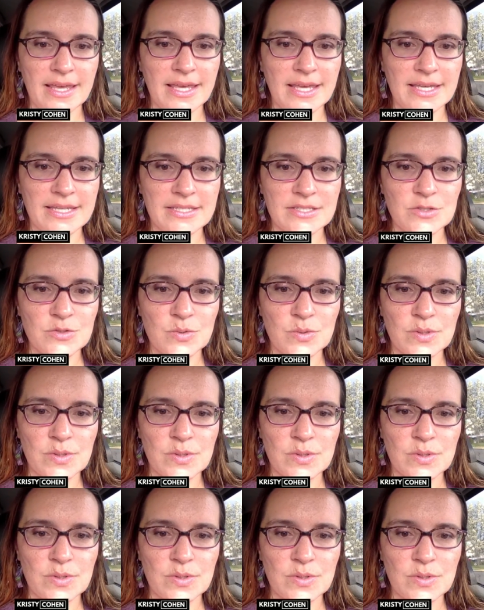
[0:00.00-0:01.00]
And so
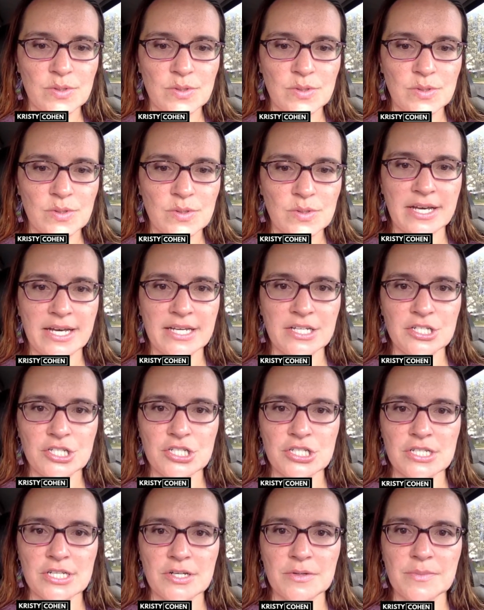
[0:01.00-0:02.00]
let me, if I
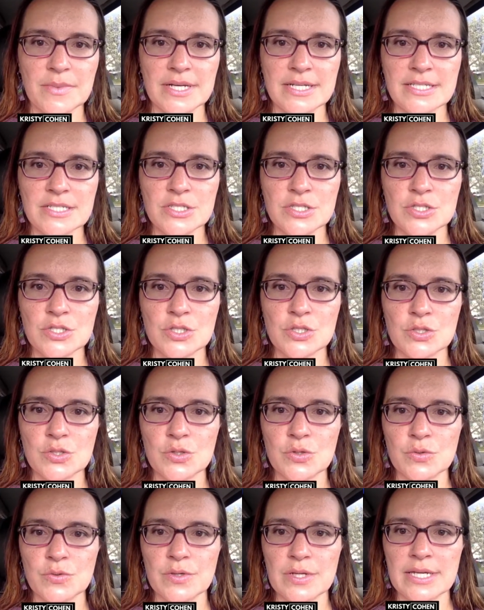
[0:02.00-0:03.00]
share my
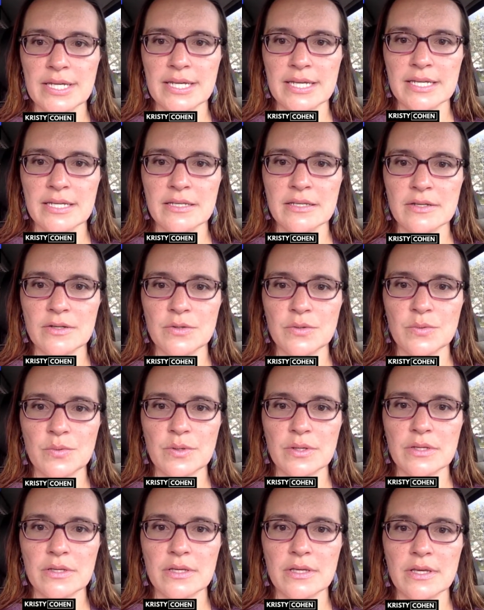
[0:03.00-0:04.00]
screen,
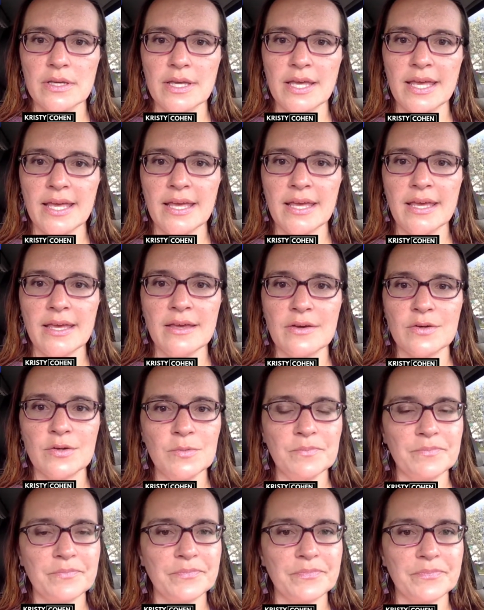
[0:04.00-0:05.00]
okay. Oh,
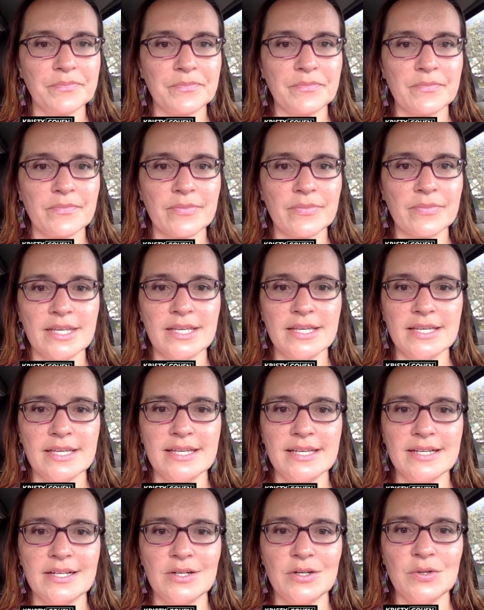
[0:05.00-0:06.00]

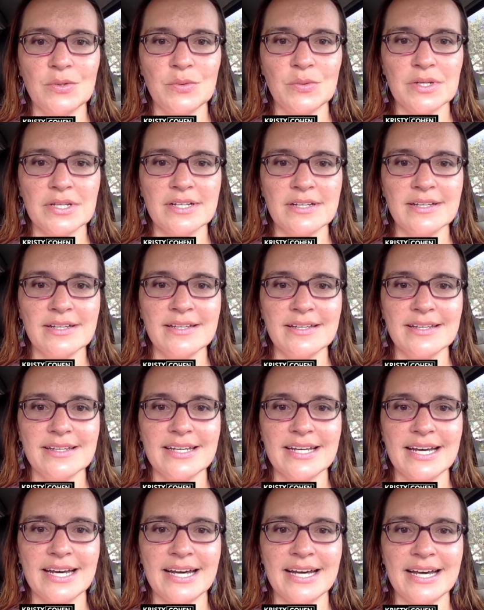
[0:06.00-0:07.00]
hold on.
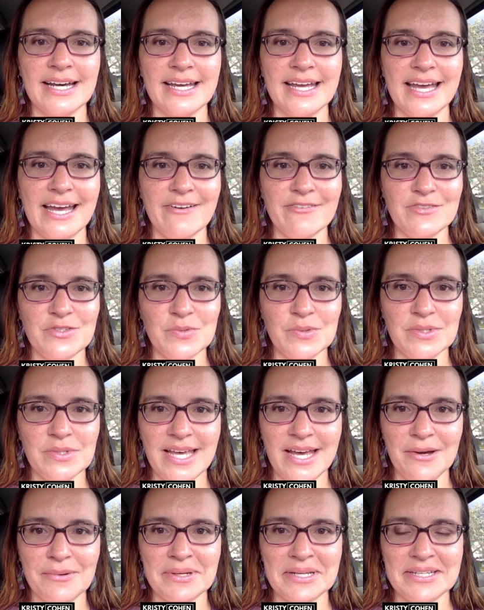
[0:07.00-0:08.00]
I have to
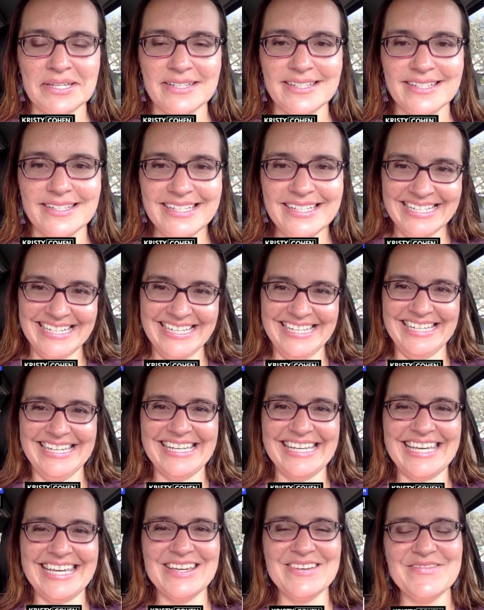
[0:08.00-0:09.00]
allow it.
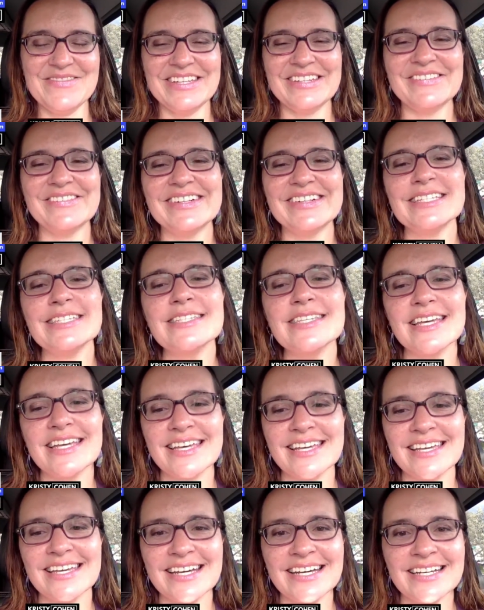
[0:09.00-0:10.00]
Give me 1
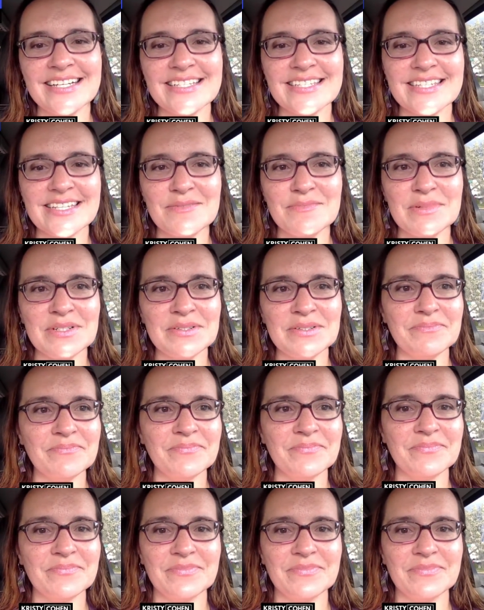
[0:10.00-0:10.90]
second, guys. Come on.